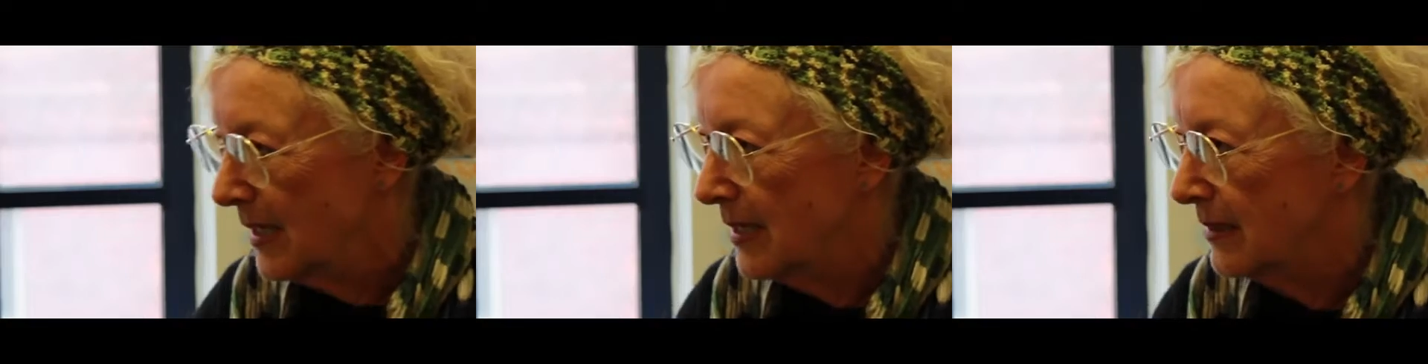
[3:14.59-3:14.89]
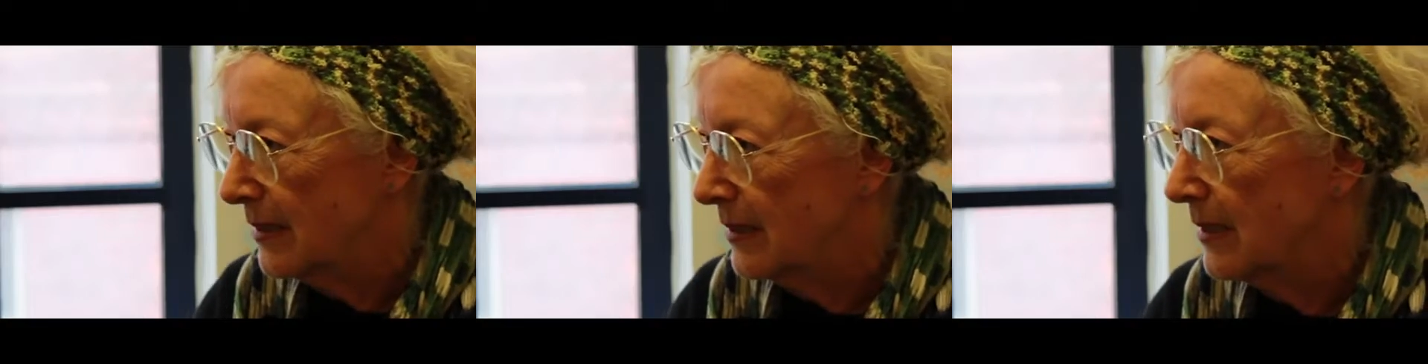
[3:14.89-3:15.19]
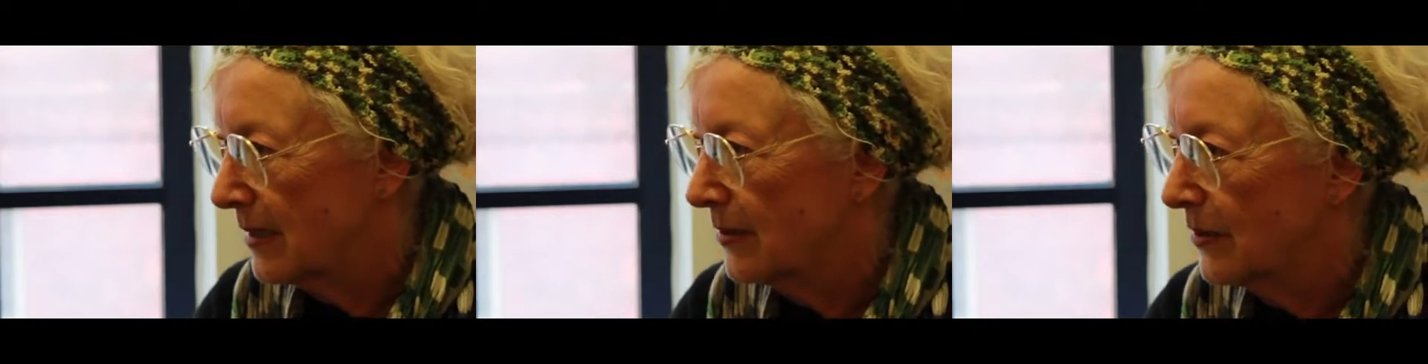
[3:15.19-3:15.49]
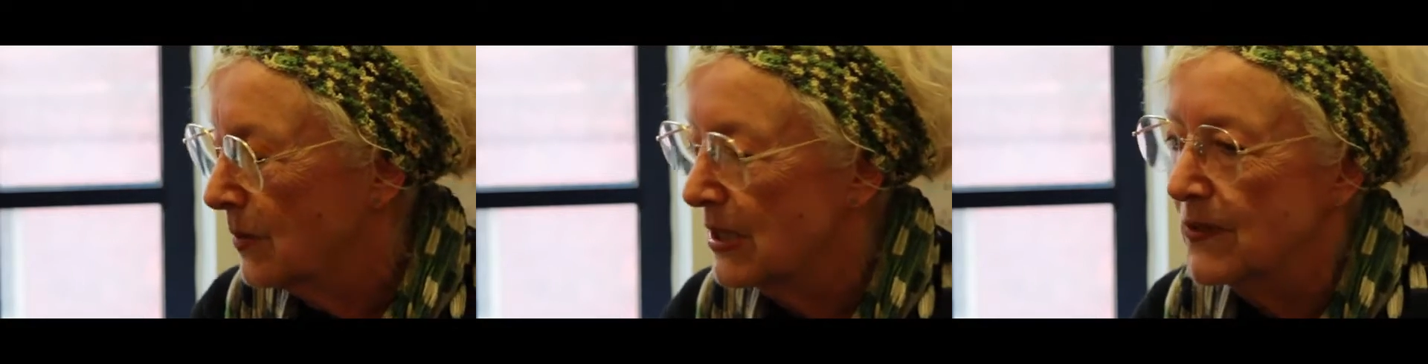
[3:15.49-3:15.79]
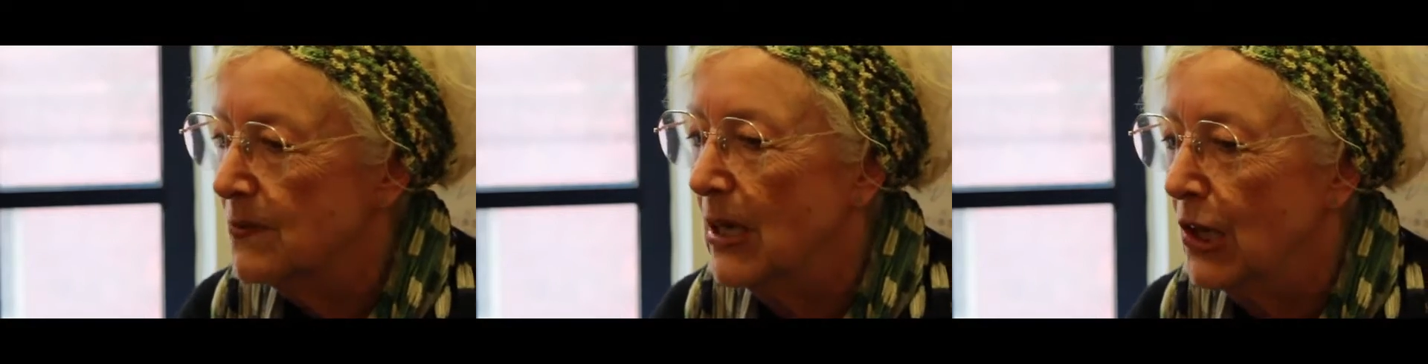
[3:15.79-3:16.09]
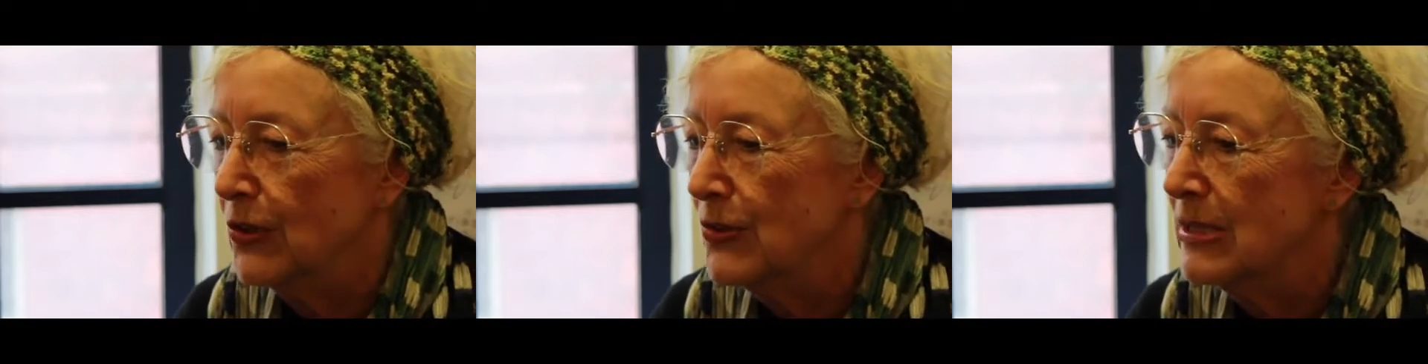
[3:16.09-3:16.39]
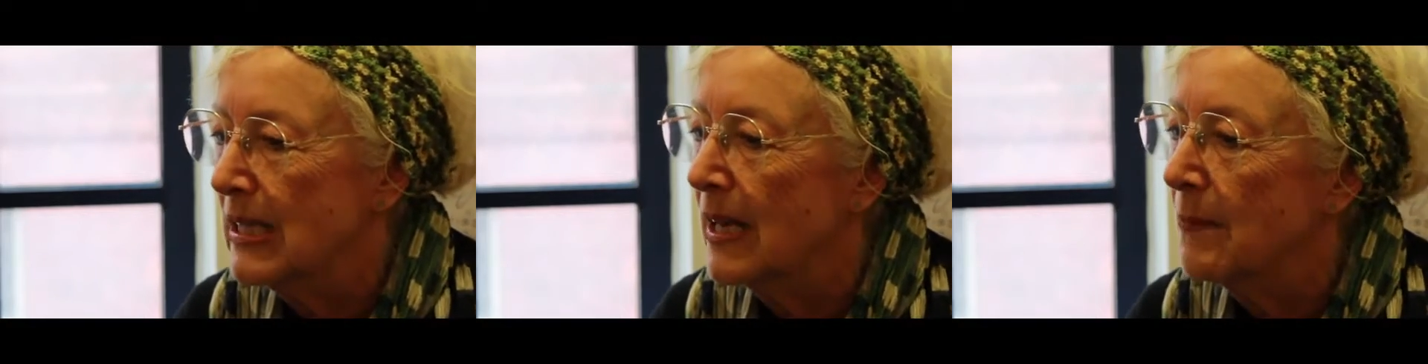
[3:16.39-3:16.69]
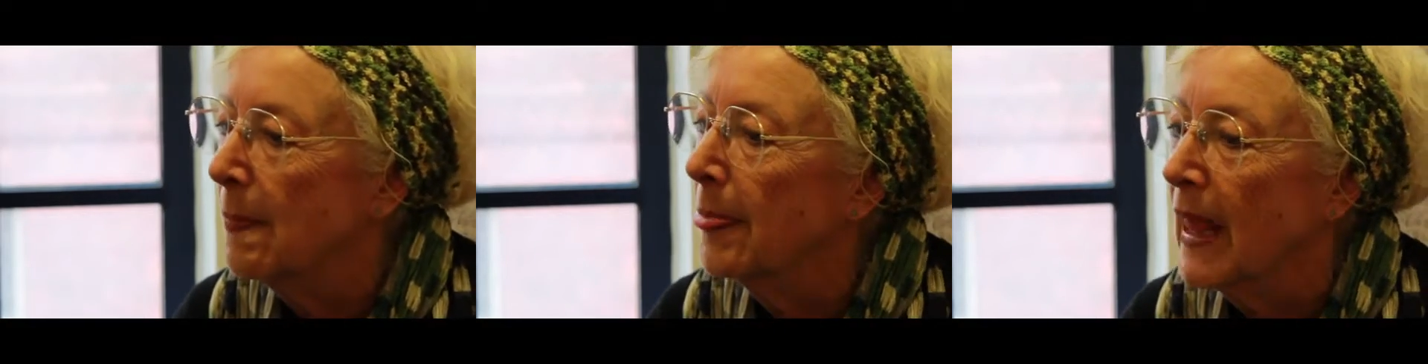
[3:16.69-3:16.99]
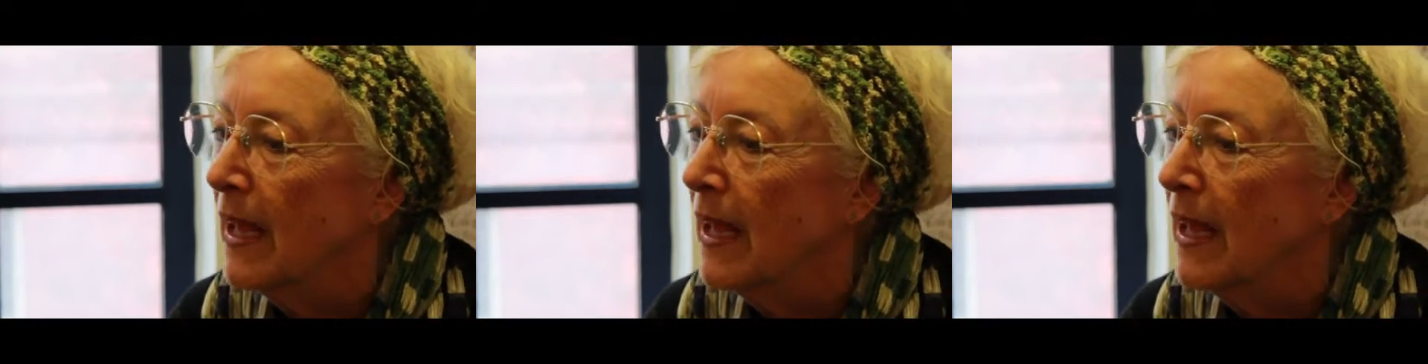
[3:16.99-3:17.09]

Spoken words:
in the ones from our own time.